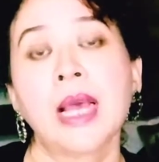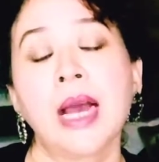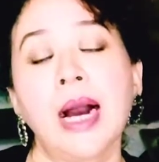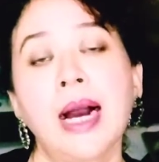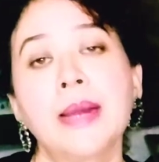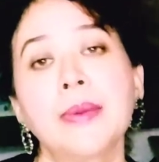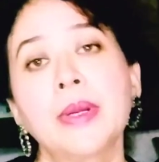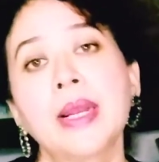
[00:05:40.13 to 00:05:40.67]

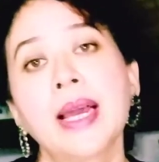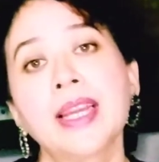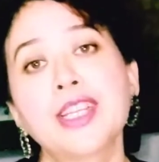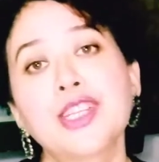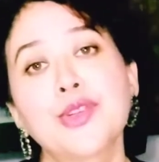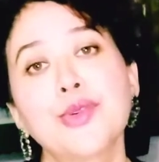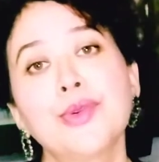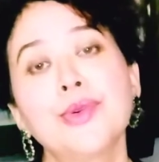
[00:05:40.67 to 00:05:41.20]
I would like
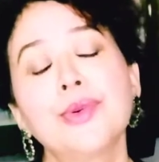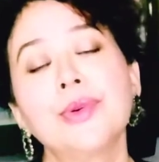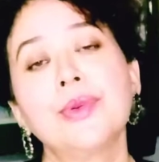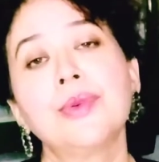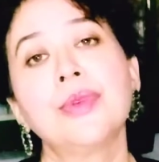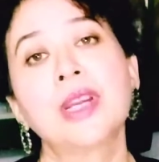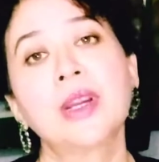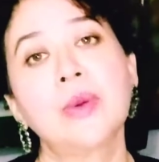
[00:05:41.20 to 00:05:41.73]
to
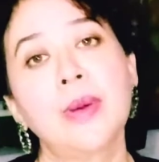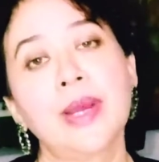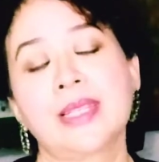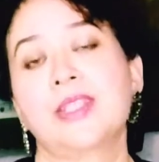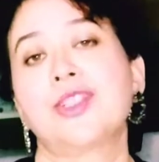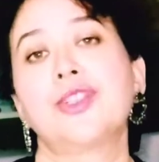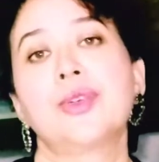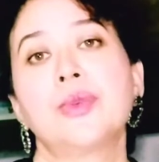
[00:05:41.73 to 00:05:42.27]

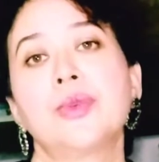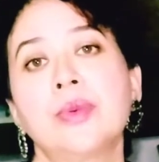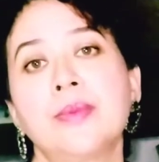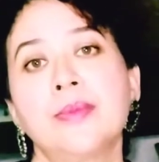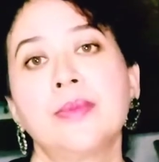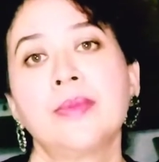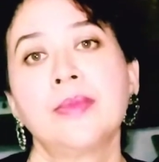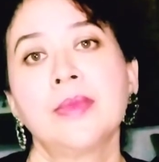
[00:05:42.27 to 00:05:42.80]
request you
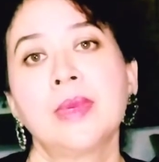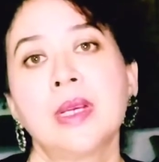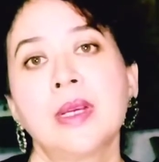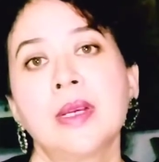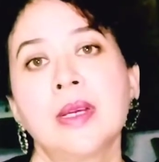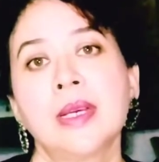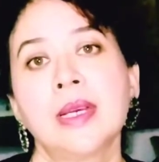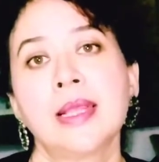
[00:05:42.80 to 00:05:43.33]

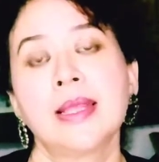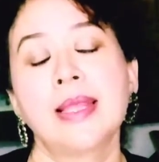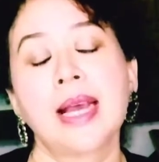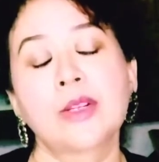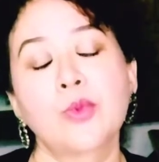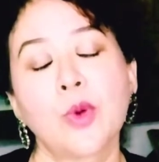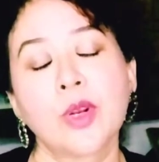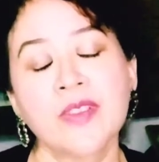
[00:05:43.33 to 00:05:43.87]

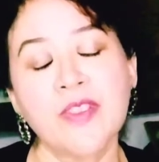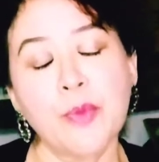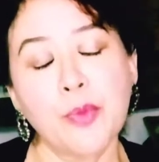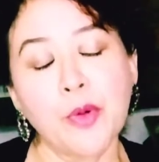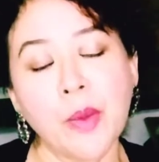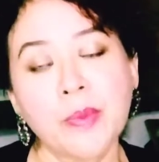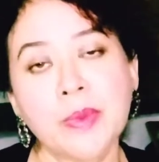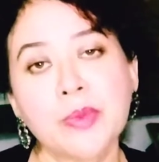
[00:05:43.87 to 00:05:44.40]
that whatever
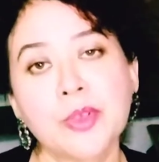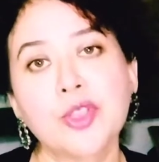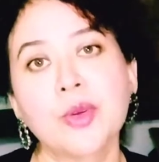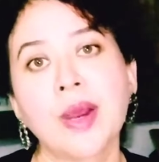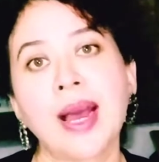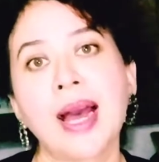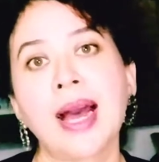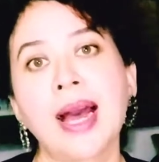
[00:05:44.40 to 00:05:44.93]
problems you
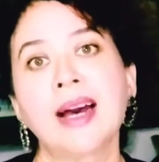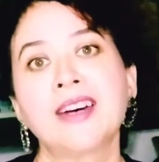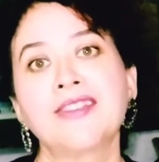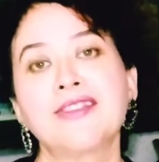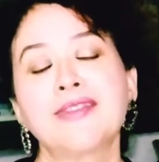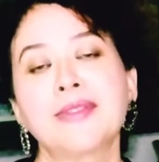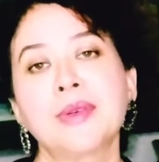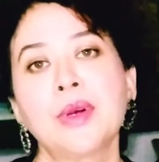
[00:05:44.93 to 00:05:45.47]

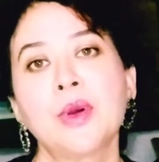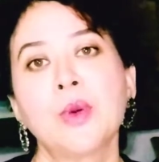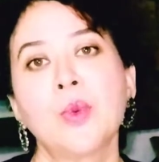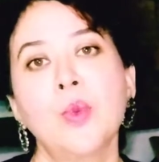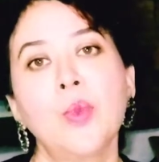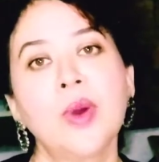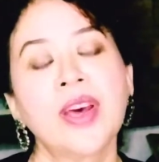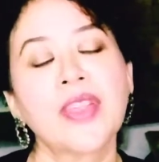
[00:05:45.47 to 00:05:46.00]
have,
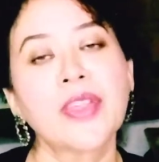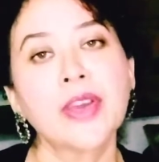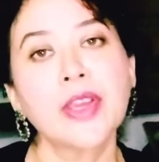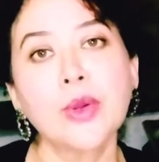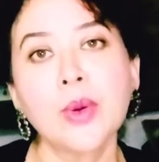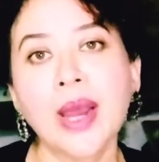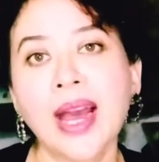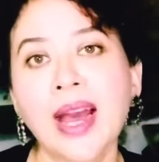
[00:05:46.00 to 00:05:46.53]
whether
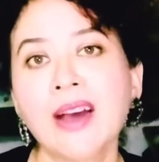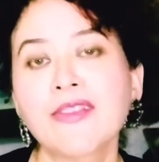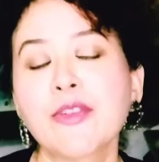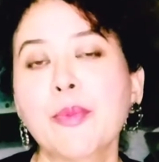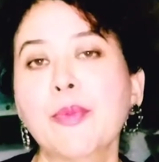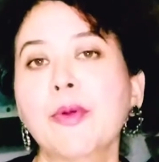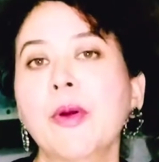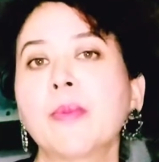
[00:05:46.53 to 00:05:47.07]
you have
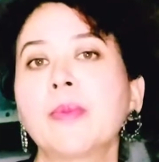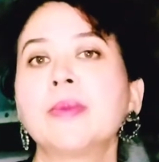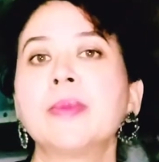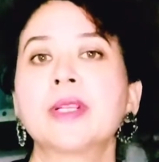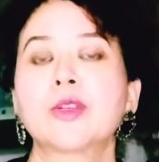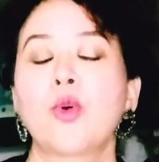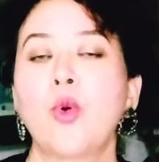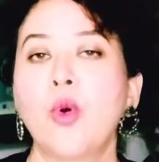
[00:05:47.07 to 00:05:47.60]
a problem
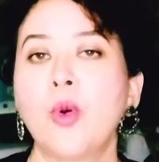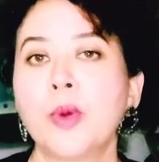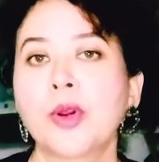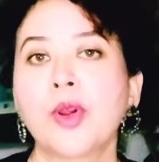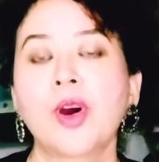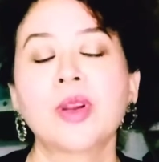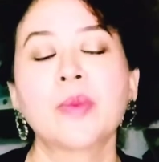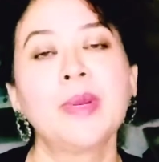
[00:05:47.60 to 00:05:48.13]
at home or
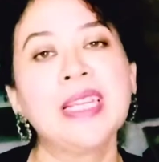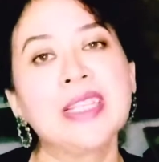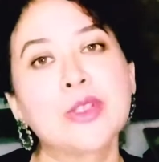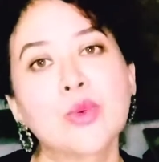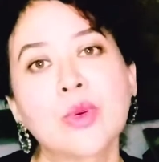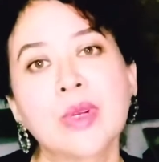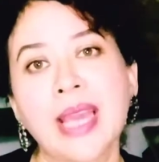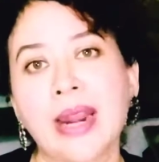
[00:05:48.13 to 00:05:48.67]
not, please
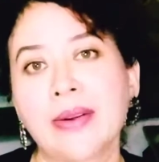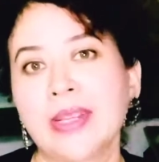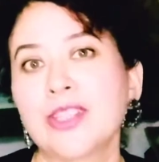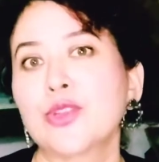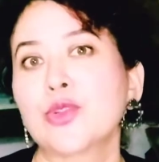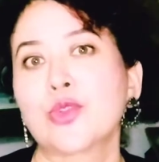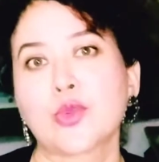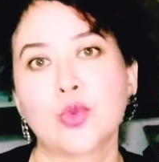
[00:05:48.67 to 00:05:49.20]
don't carry
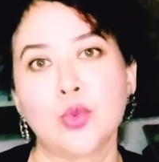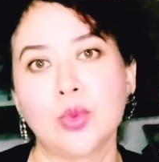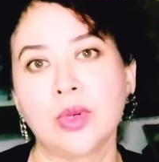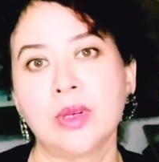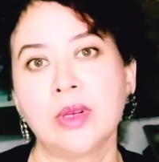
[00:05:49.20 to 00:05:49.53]
it to school.